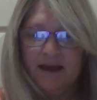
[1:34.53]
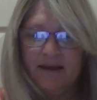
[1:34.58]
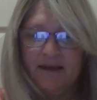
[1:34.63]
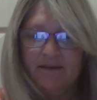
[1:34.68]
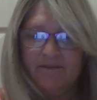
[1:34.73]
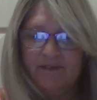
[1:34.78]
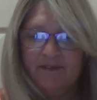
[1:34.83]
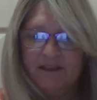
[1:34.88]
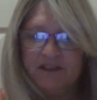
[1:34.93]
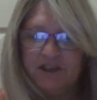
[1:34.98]
and
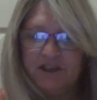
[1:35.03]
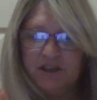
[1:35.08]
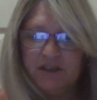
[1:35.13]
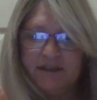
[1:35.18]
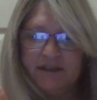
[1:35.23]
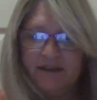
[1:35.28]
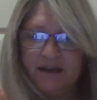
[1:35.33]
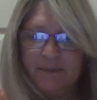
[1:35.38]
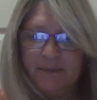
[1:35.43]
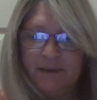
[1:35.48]

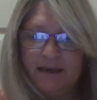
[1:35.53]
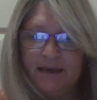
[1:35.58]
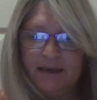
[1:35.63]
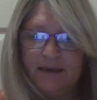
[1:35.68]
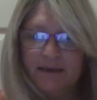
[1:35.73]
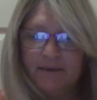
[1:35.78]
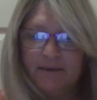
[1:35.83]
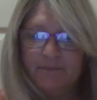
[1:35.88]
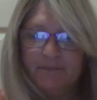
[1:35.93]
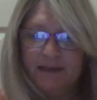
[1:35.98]
eventually they
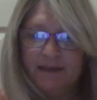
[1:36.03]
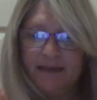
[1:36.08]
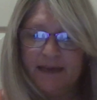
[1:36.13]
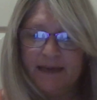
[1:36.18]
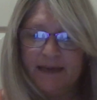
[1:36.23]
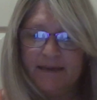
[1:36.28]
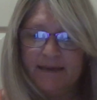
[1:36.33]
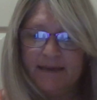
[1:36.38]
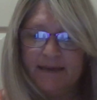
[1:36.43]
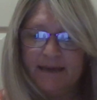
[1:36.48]

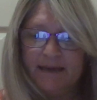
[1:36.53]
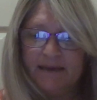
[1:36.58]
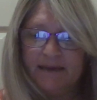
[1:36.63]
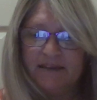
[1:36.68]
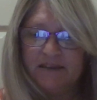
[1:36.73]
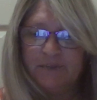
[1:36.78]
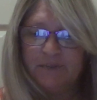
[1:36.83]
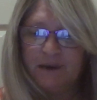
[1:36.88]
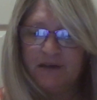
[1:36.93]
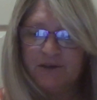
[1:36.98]
began getting
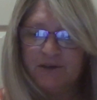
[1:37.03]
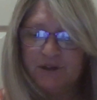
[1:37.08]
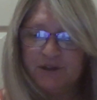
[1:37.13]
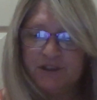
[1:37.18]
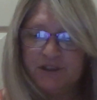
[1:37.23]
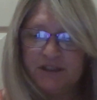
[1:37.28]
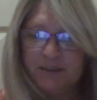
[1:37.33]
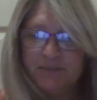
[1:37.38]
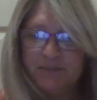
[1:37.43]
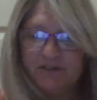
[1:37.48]

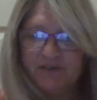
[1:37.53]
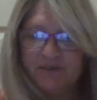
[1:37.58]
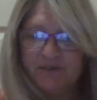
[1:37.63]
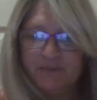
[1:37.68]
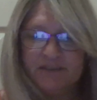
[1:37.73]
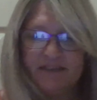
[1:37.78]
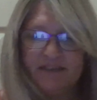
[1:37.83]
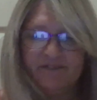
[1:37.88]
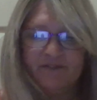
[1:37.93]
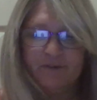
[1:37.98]
sponsorships
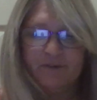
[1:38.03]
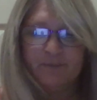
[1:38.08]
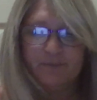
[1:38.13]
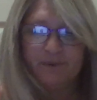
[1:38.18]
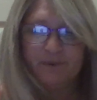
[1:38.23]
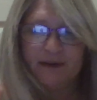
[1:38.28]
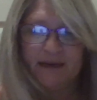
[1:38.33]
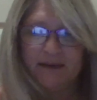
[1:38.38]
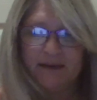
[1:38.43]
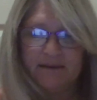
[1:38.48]
from different
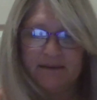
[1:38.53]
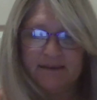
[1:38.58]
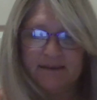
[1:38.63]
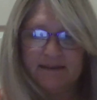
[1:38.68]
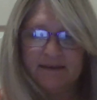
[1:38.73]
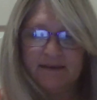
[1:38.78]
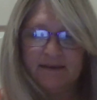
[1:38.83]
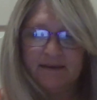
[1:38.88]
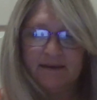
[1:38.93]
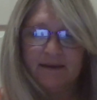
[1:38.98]

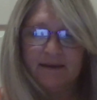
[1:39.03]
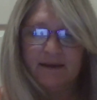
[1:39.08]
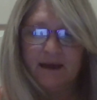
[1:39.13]
brands.